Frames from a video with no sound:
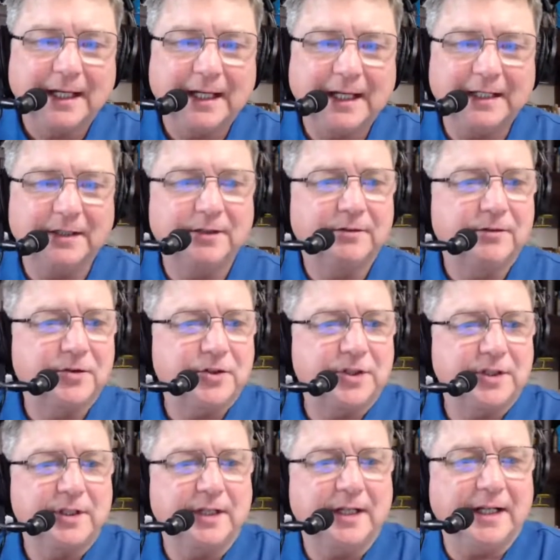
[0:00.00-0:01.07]
And
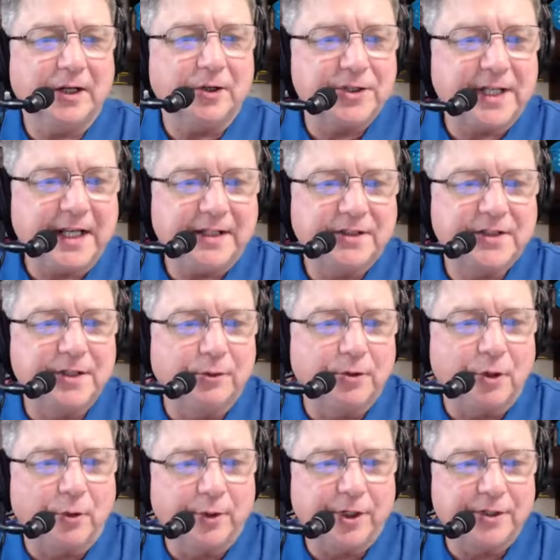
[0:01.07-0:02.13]
AirScan's still
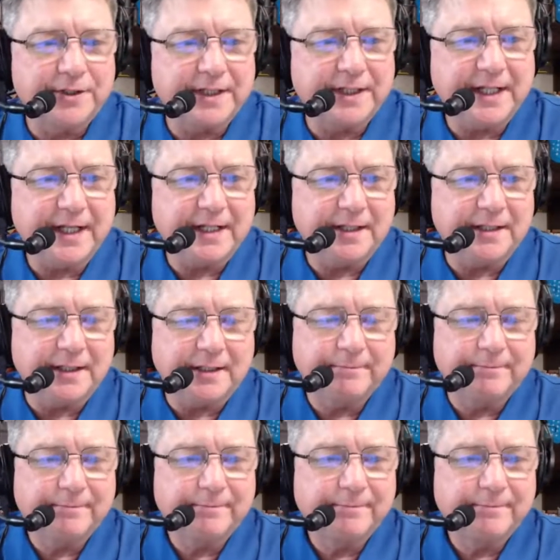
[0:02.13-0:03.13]
going on today, isn't it?